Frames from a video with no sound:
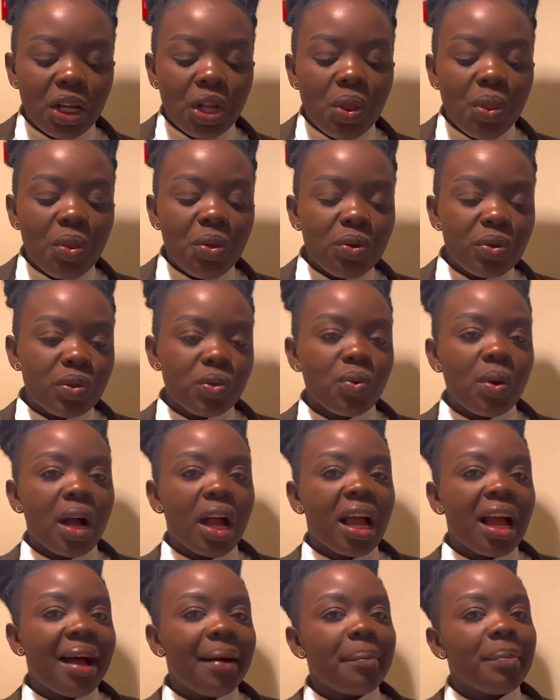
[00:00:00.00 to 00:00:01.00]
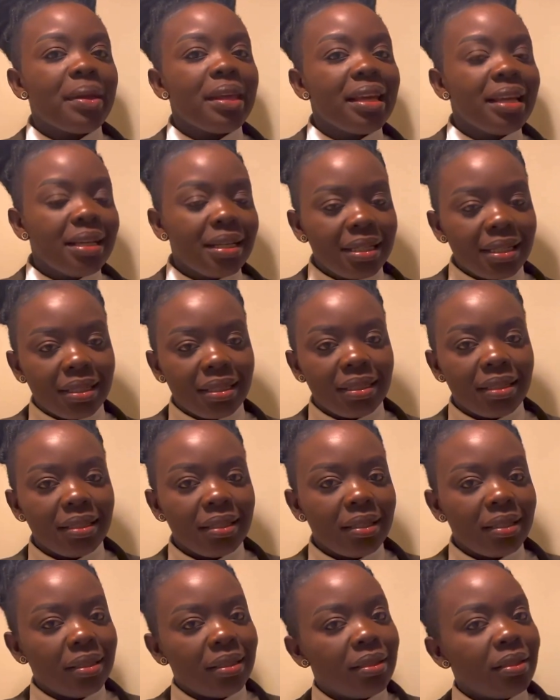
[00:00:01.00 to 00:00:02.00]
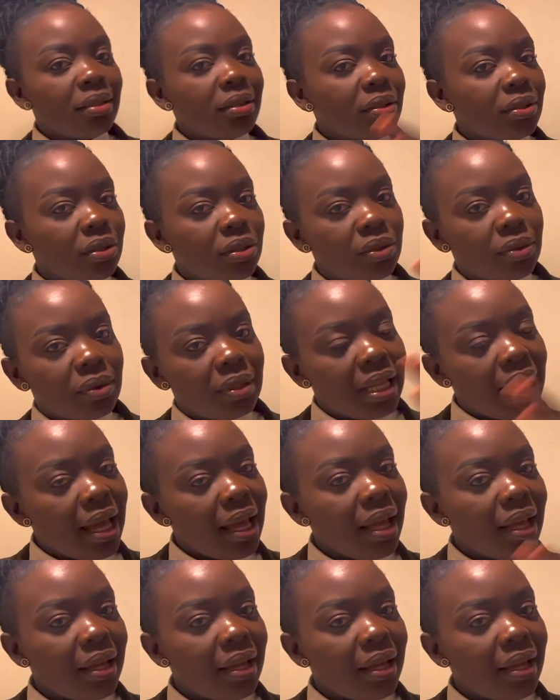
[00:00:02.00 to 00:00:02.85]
those who are coming to the